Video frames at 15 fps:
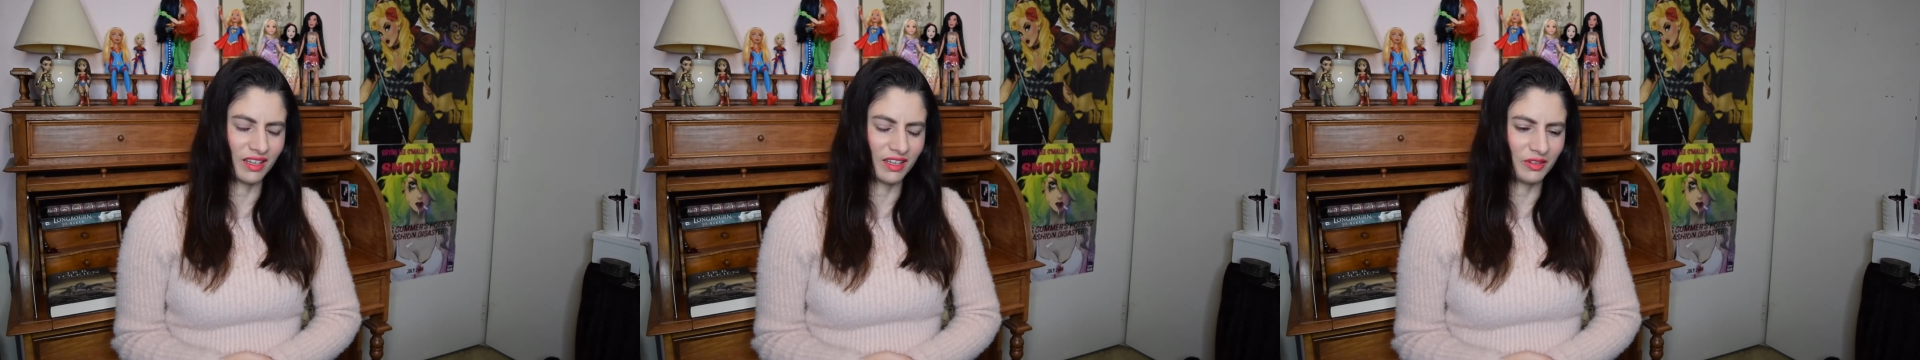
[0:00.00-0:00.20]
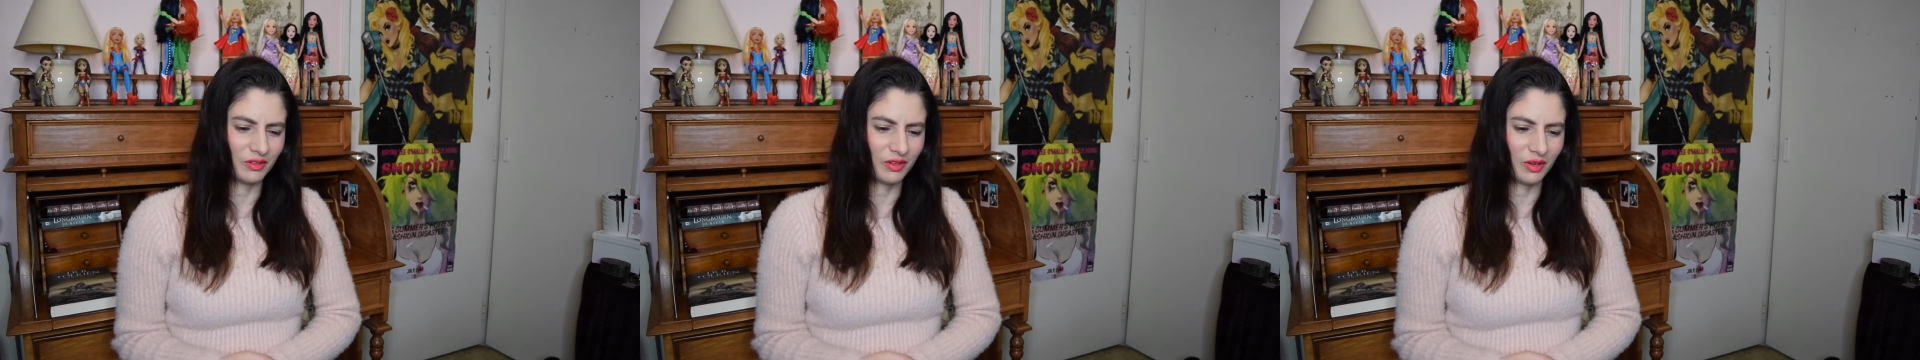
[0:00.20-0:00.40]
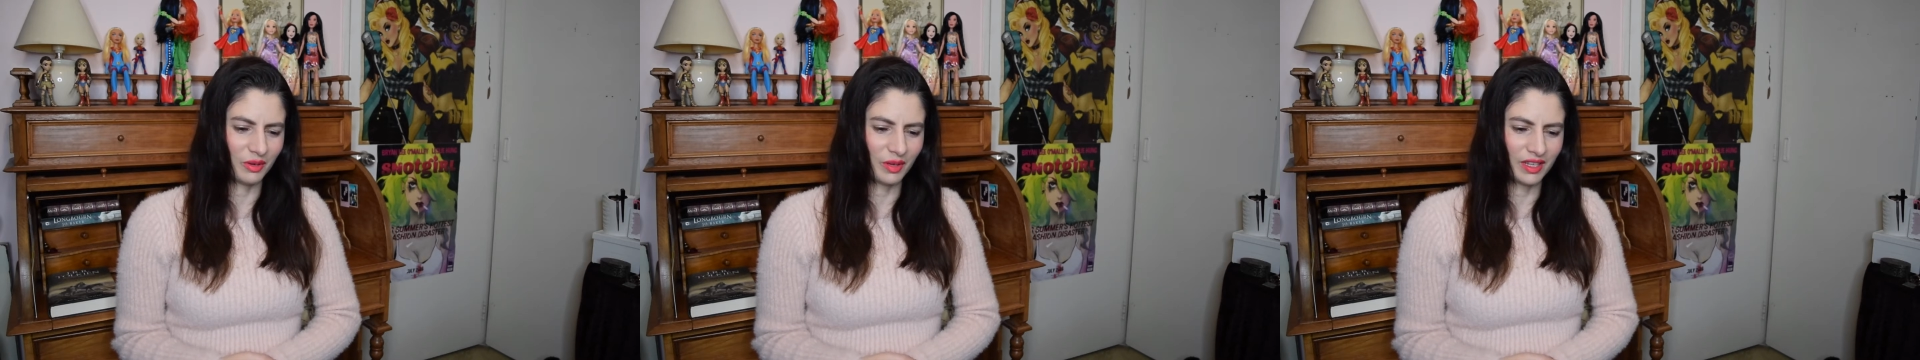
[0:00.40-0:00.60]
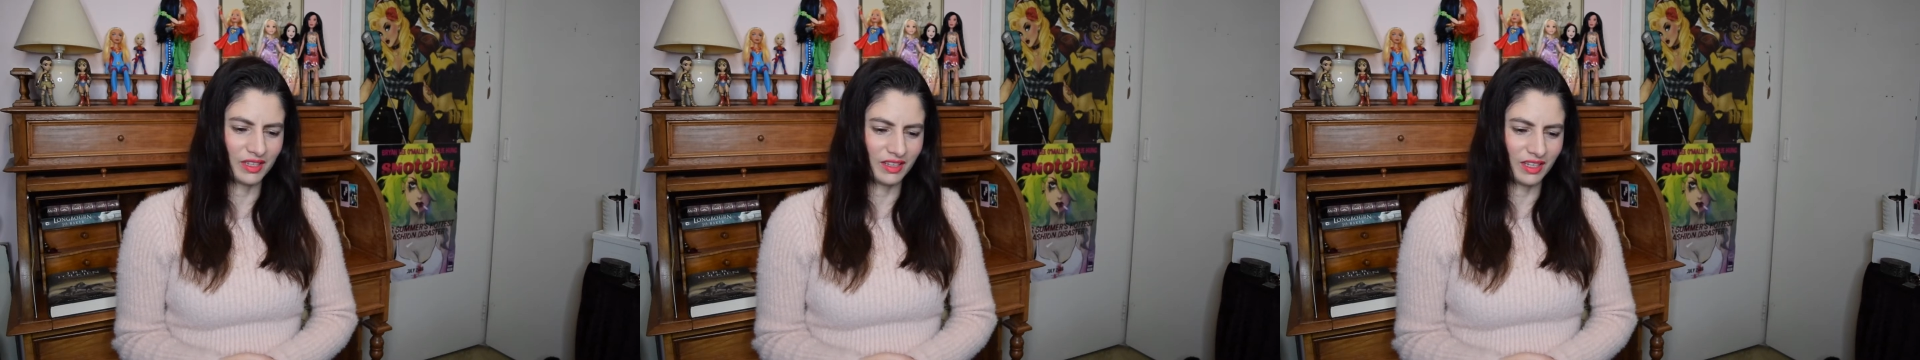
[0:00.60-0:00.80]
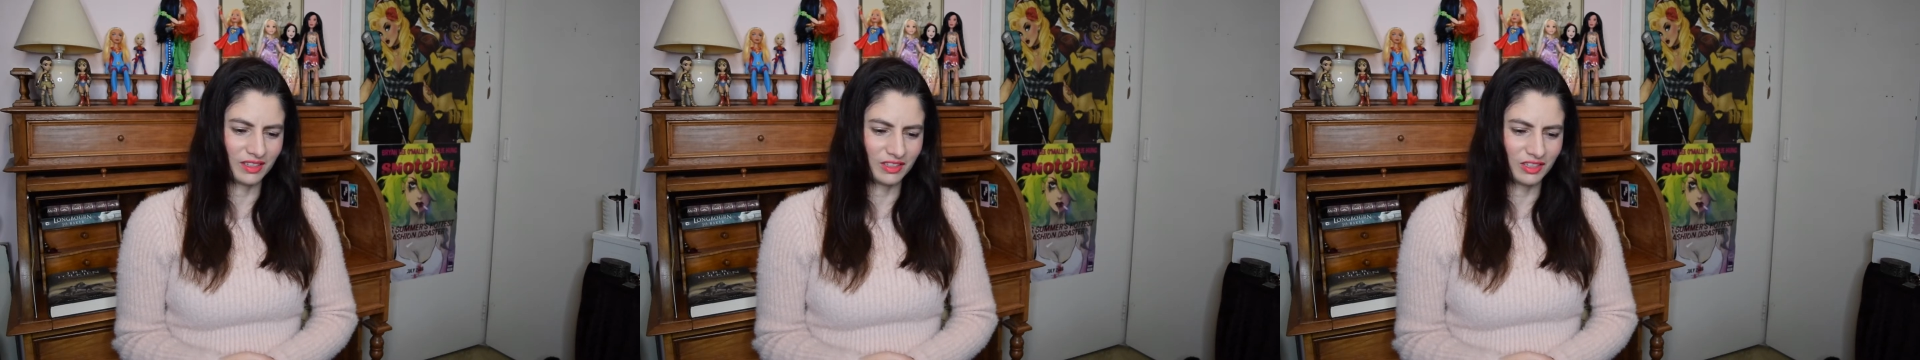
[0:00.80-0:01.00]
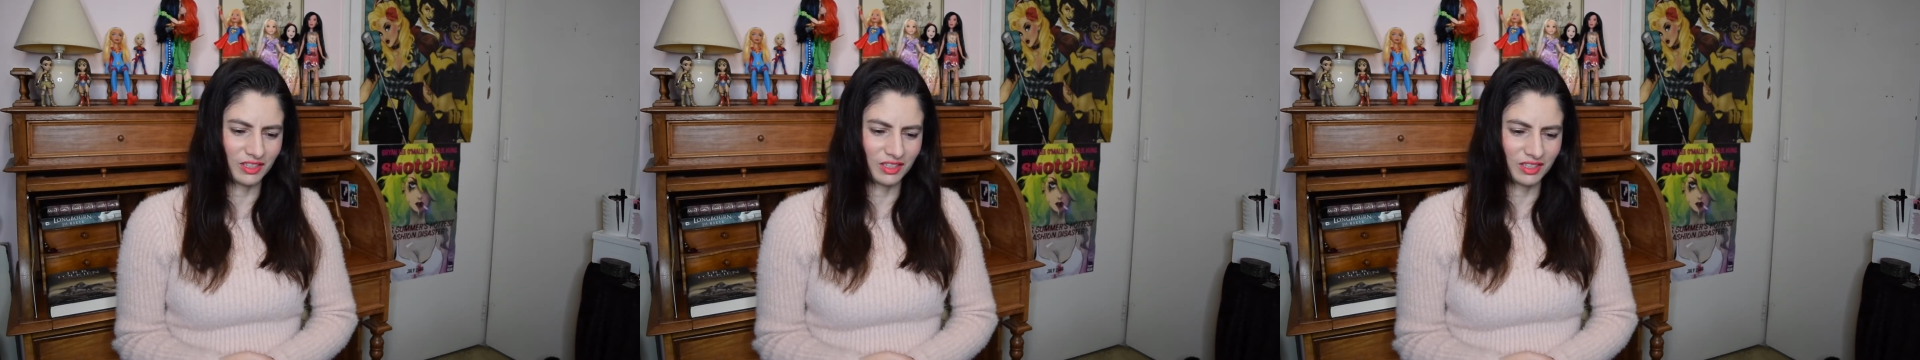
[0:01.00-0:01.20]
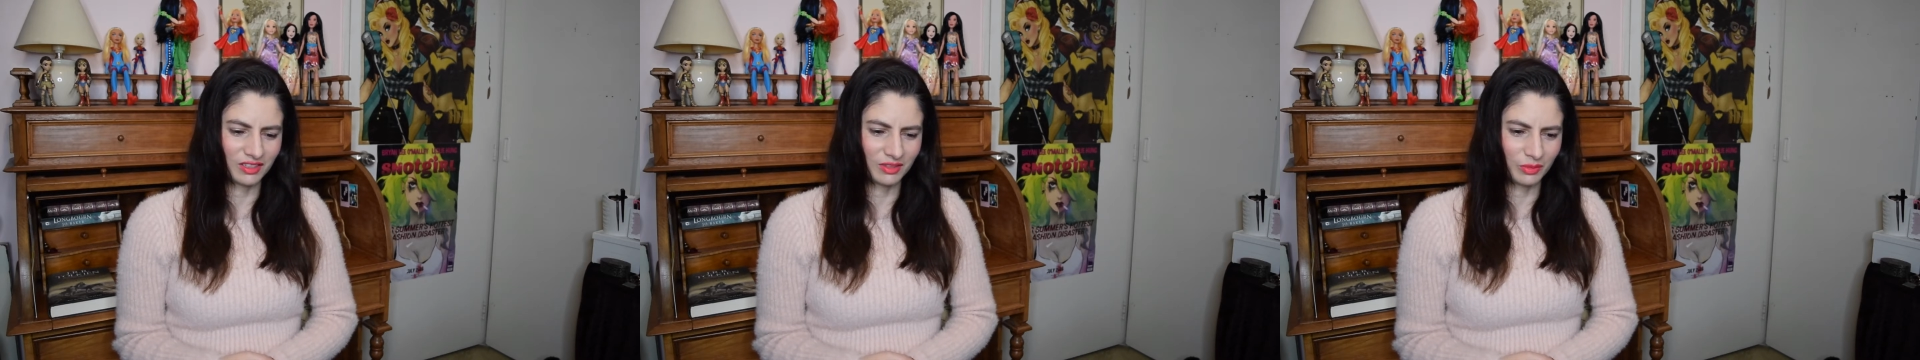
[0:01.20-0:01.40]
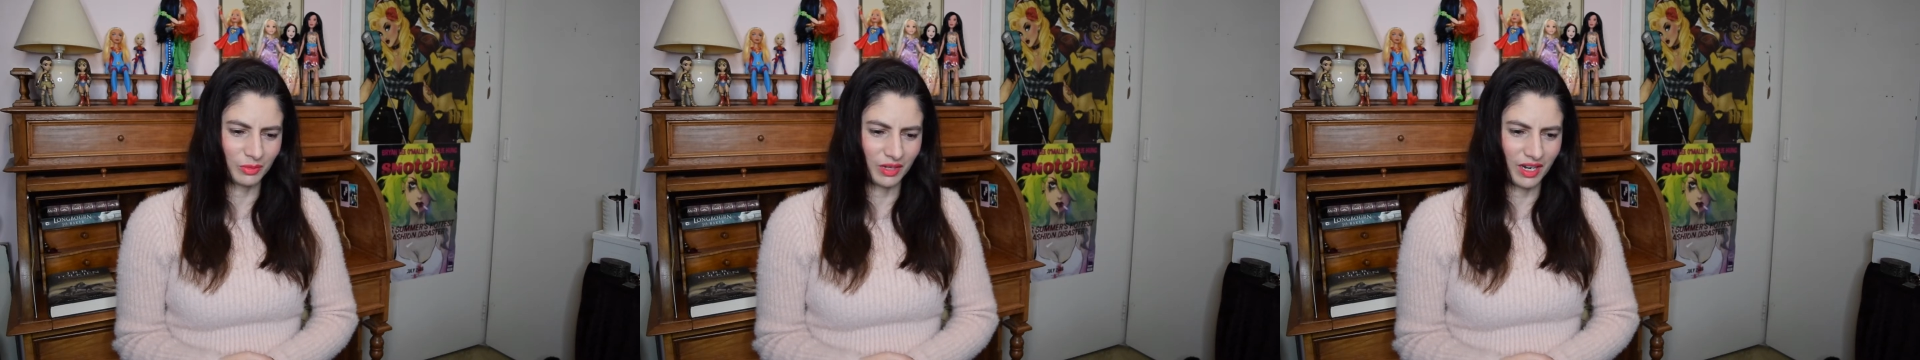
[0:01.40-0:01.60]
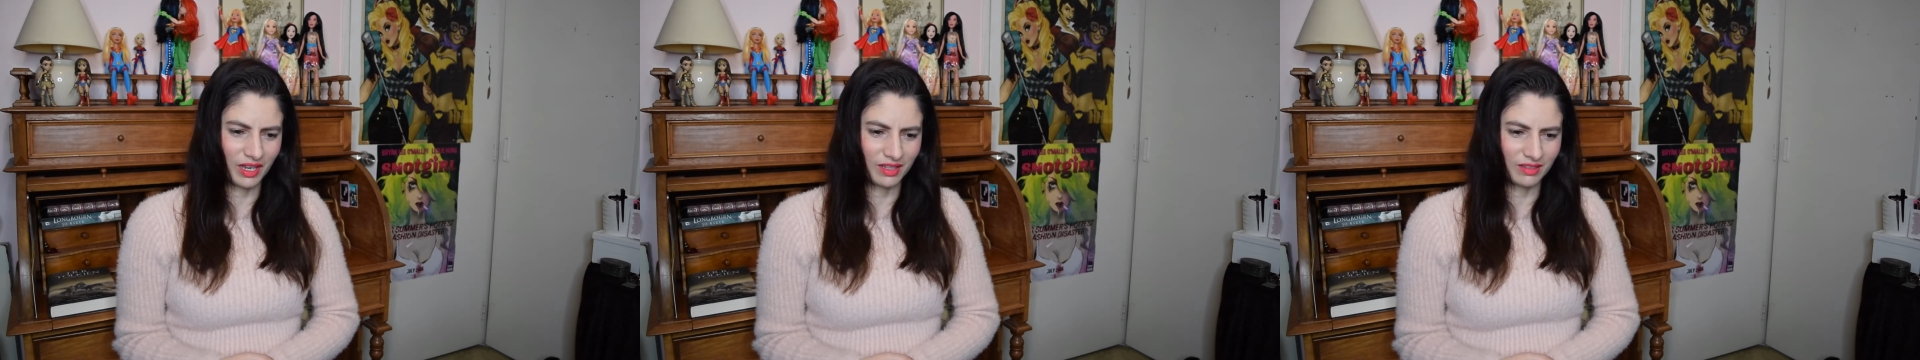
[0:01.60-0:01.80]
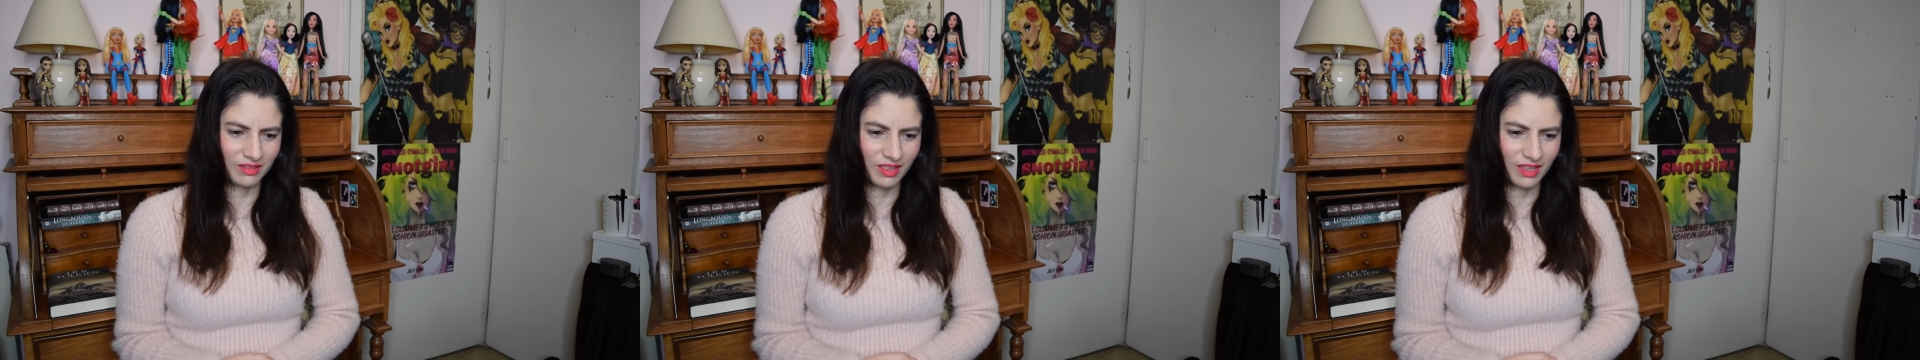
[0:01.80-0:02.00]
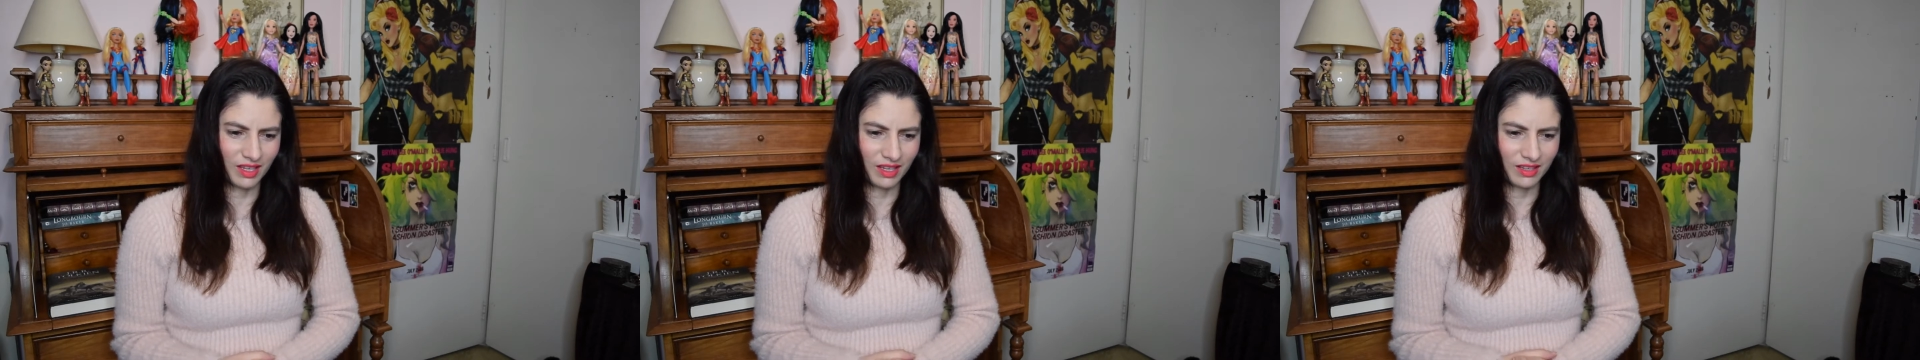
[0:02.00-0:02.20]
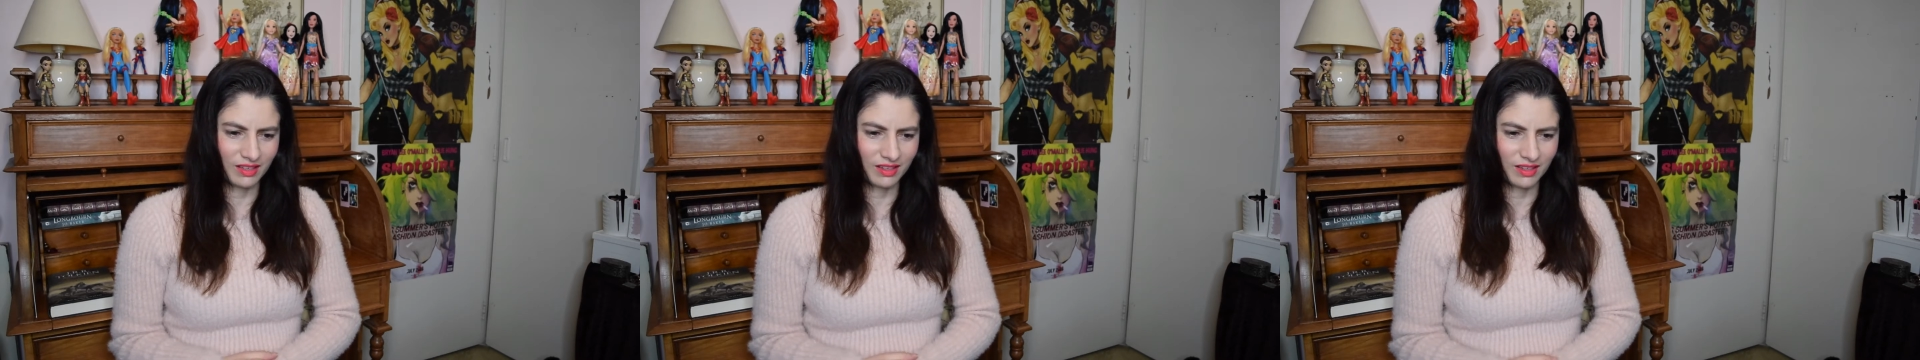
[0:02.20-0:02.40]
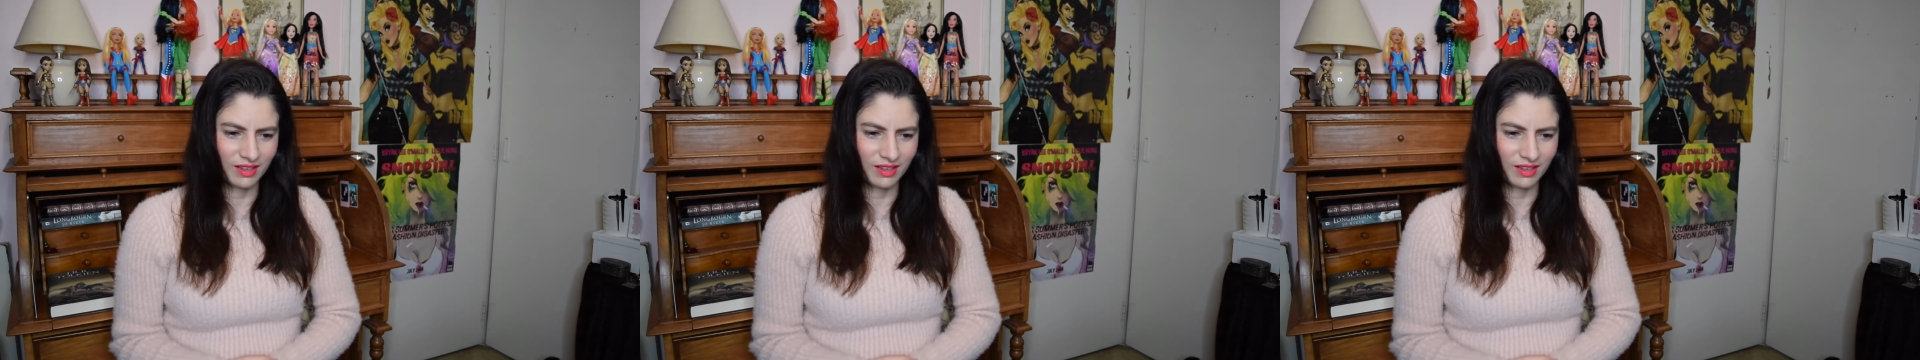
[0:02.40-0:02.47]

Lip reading: I don't know, that's just what I think.